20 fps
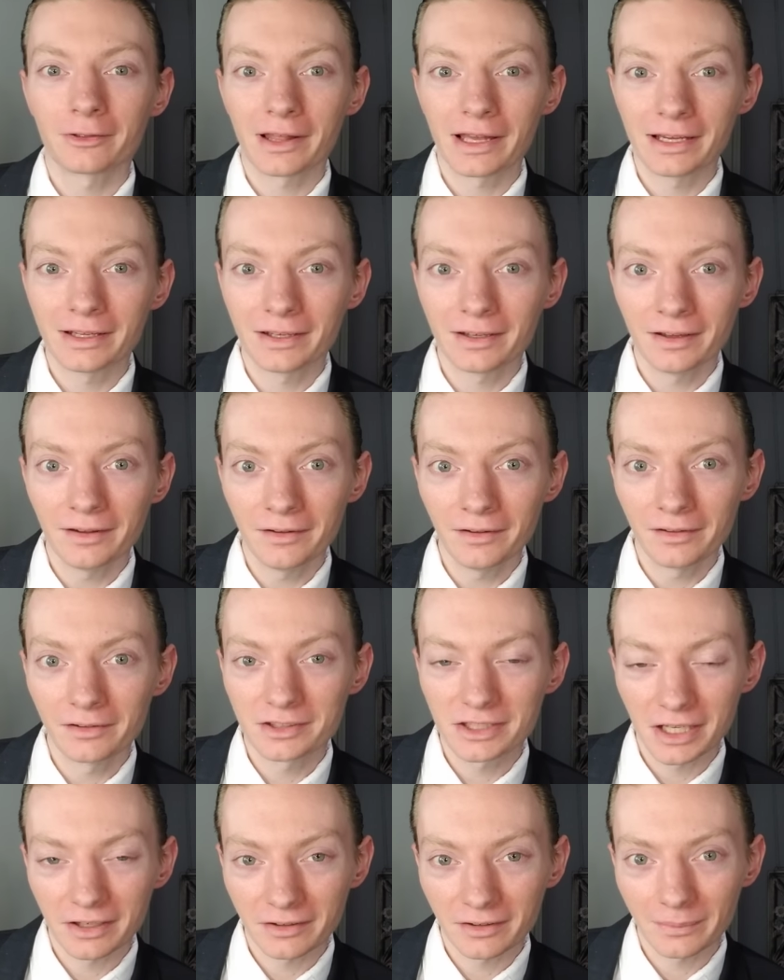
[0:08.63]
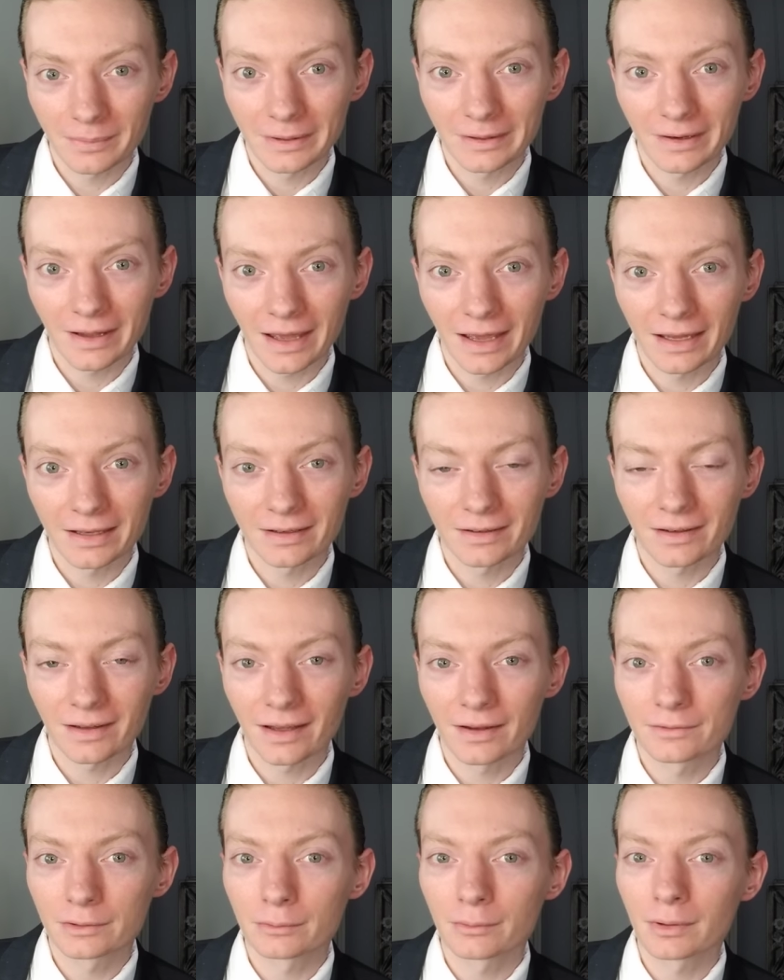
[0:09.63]
ladies, gentlemen, and
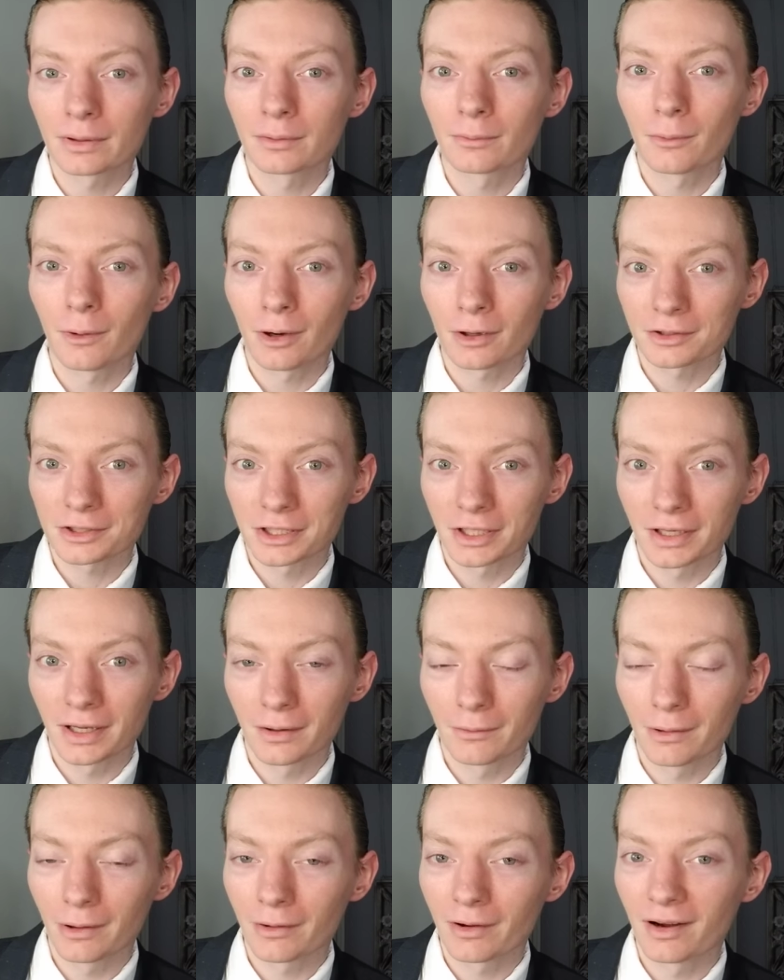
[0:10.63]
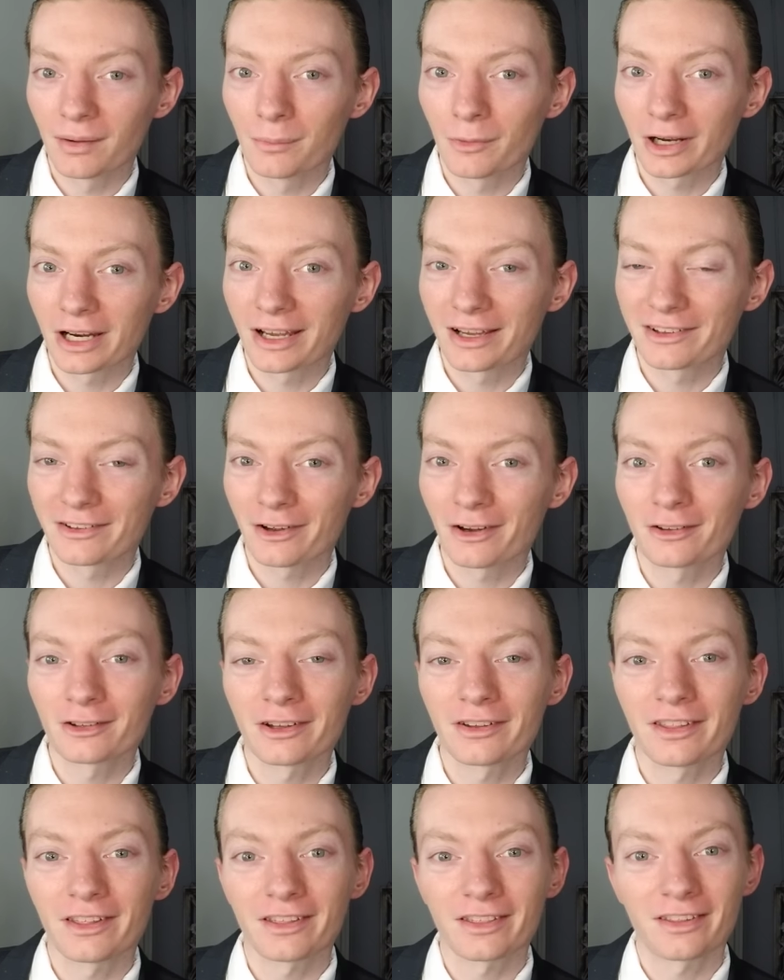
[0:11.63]
everyone watching. Welcome one and all
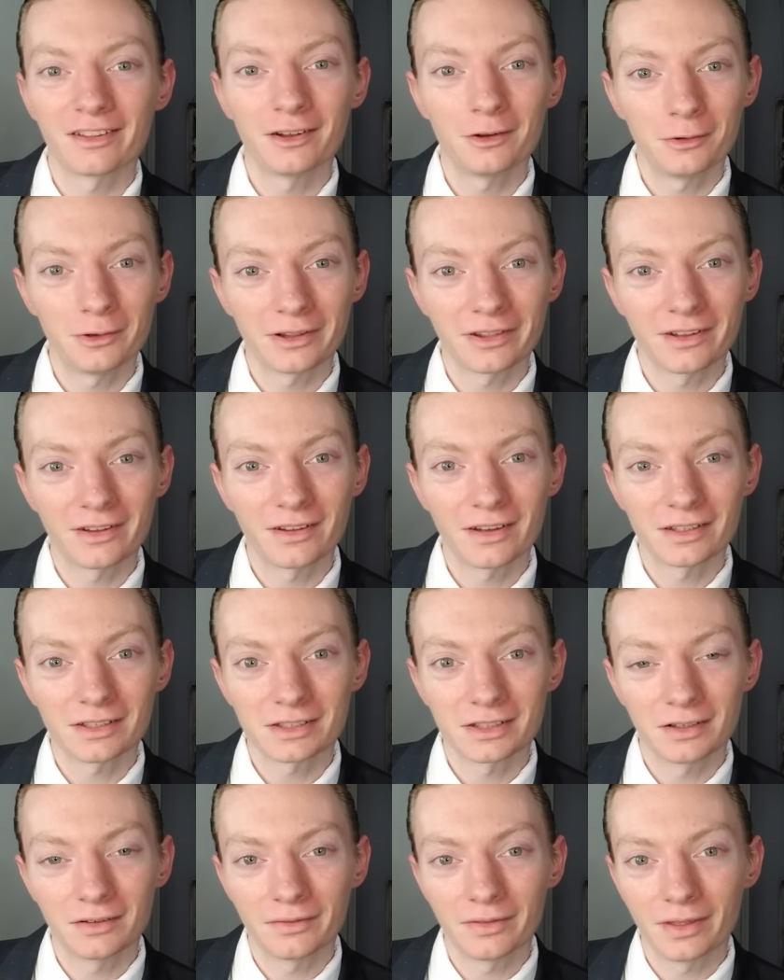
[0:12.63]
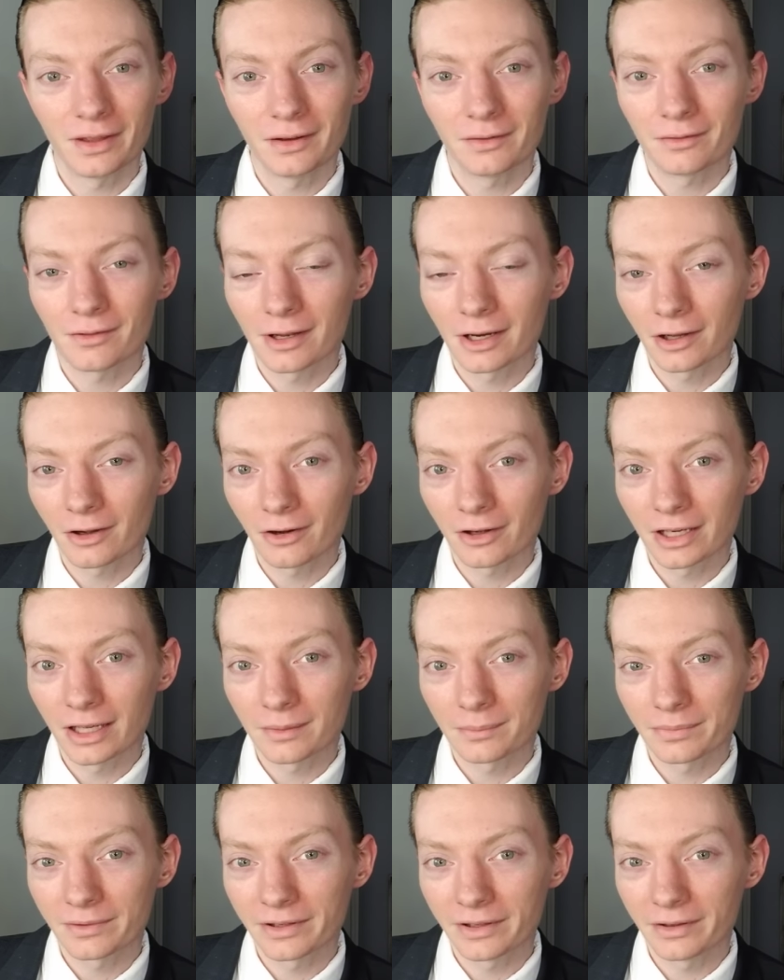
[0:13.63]
to this newest edition of the Running on
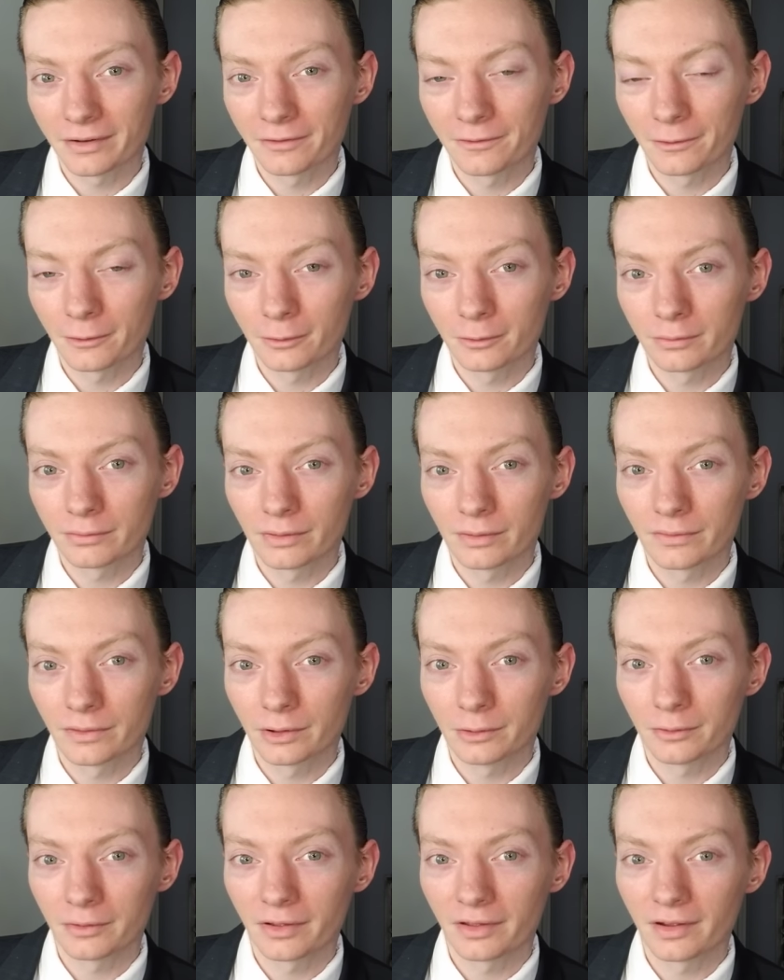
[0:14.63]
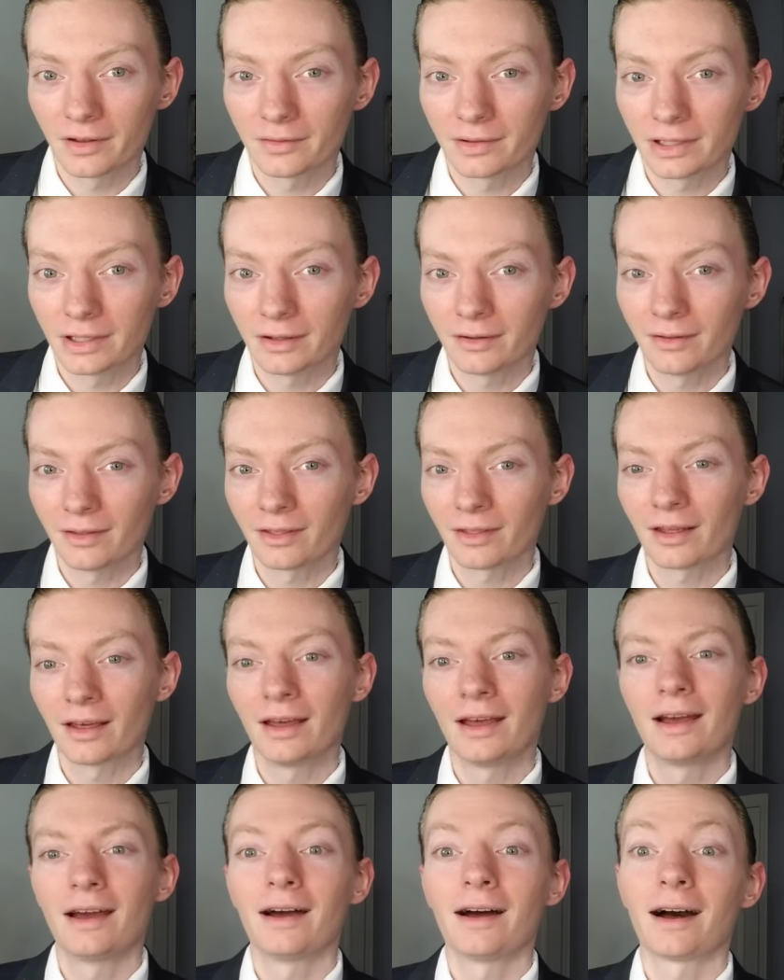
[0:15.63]
Empty Food Review series.
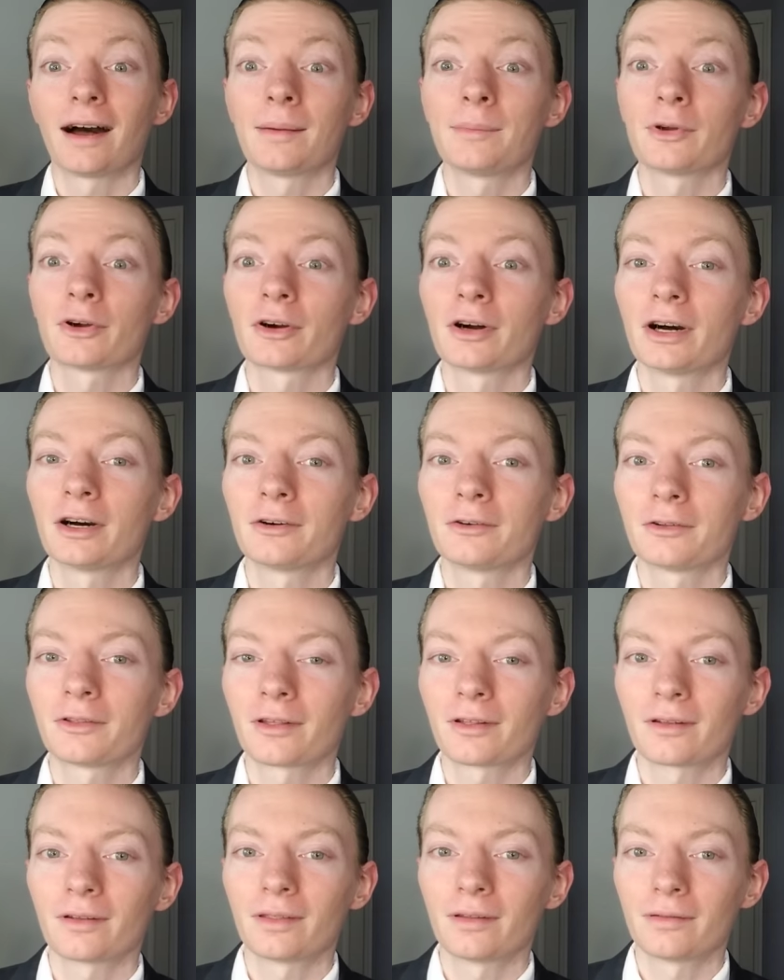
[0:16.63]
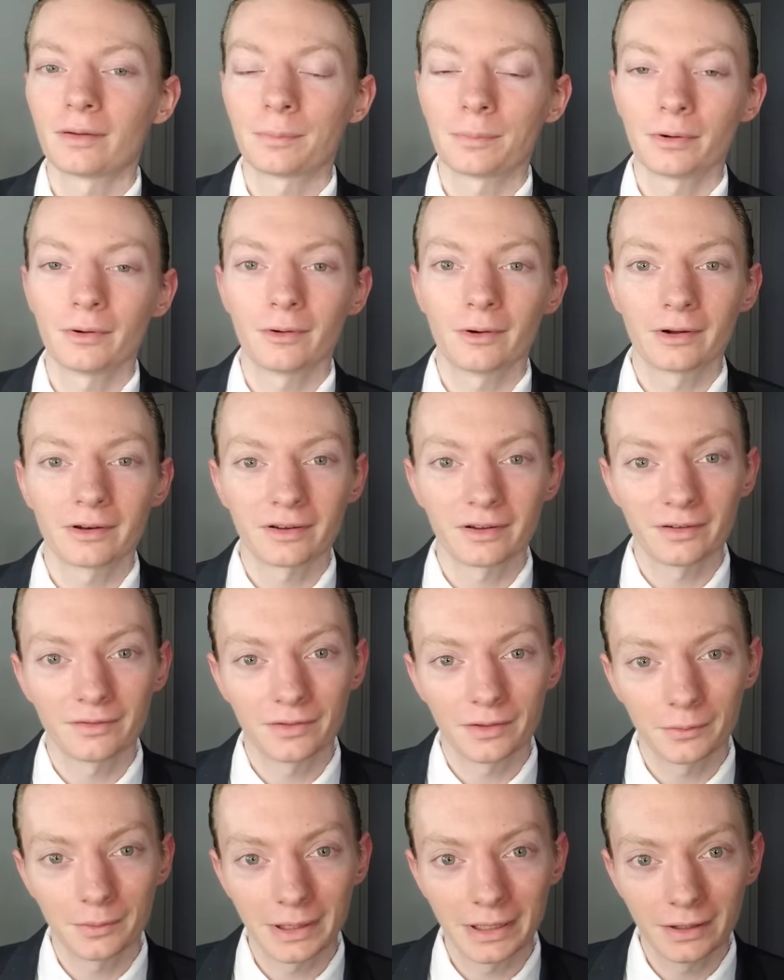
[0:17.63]
I'm your host, The Report of
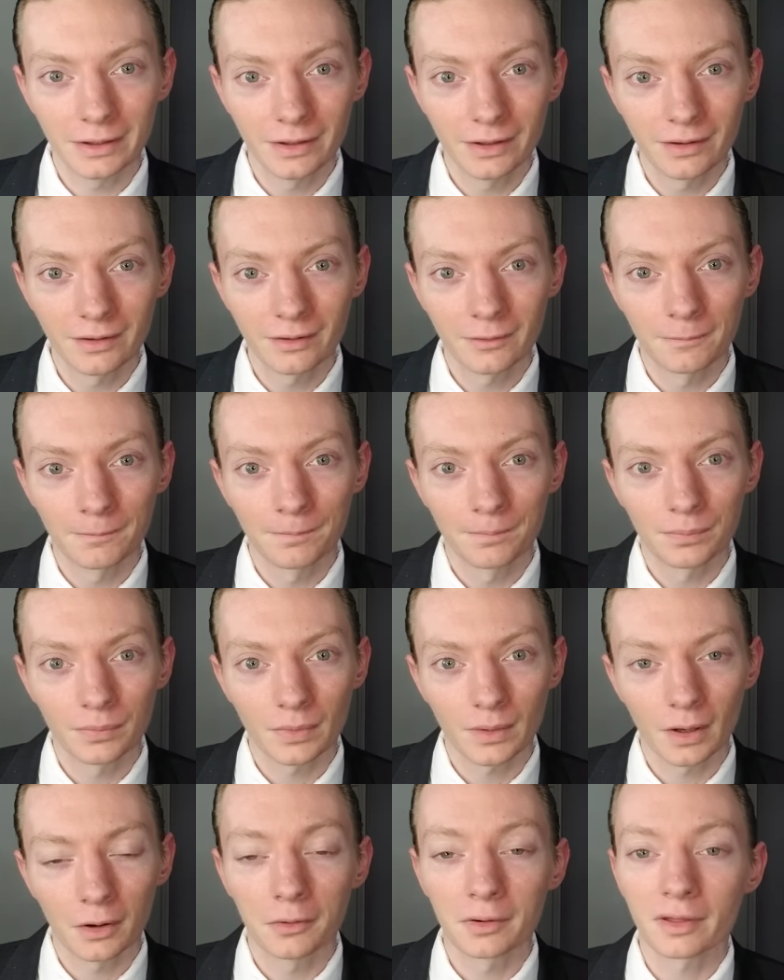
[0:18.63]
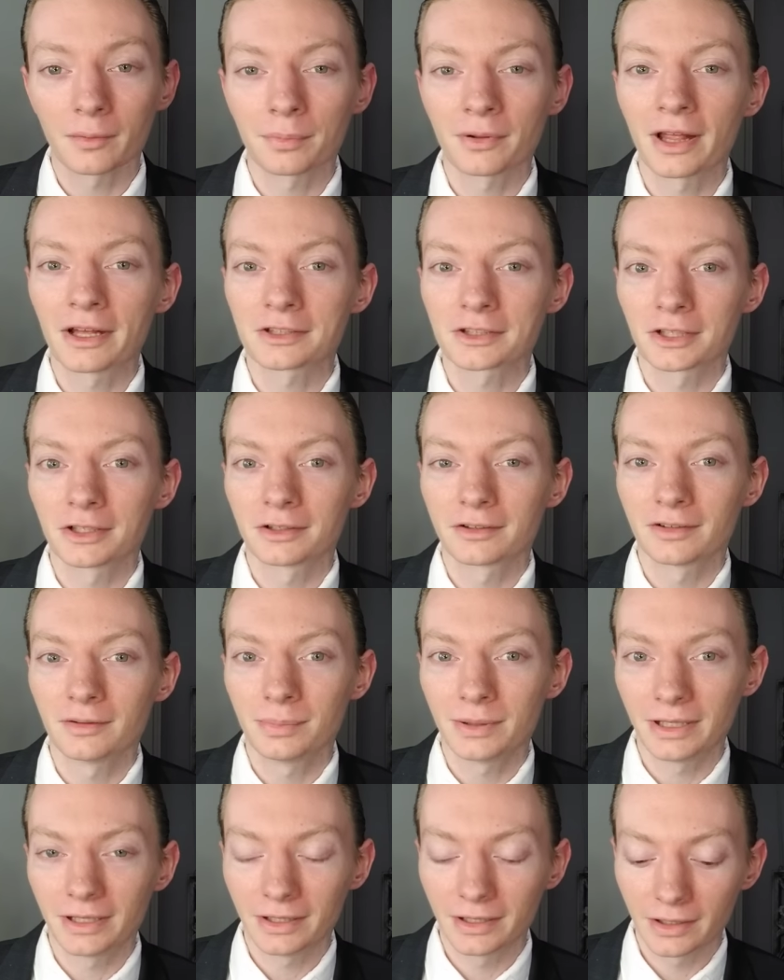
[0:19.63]
the Week. Always a pleasure to
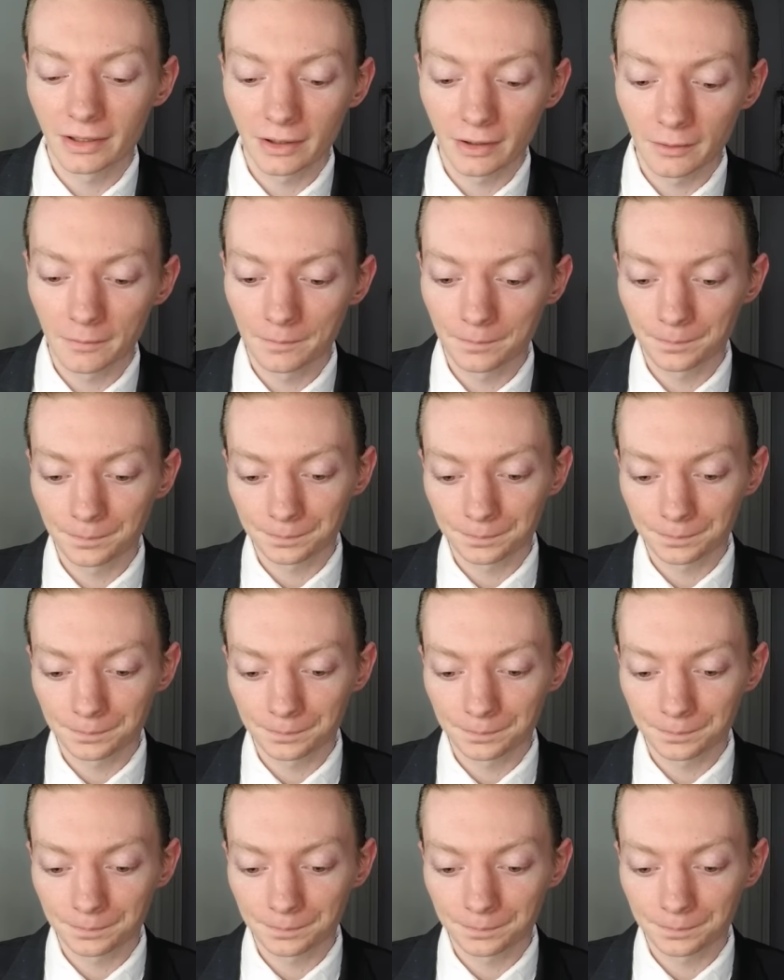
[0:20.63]
be here.